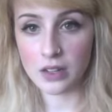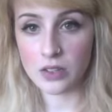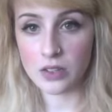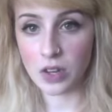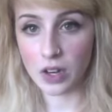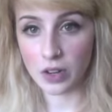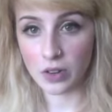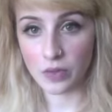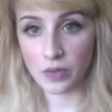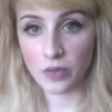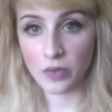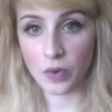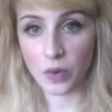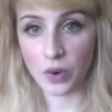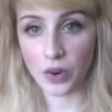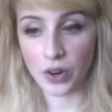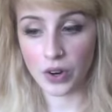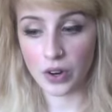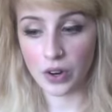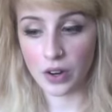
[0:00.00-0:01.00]
drug
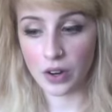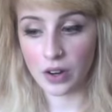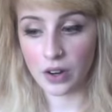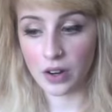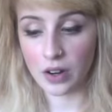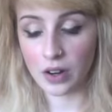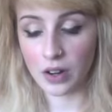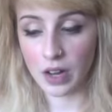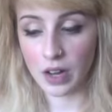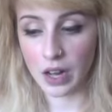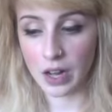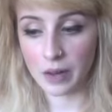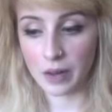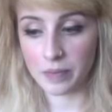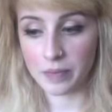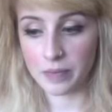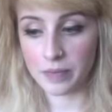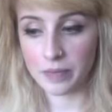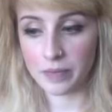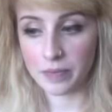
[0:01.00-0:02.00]
for
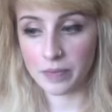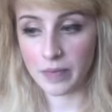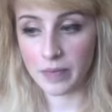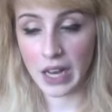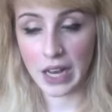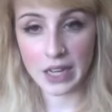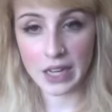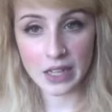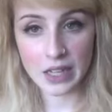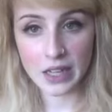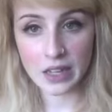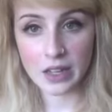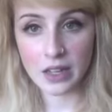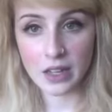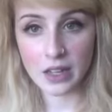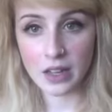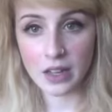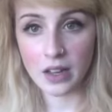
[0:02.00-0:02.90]
acne,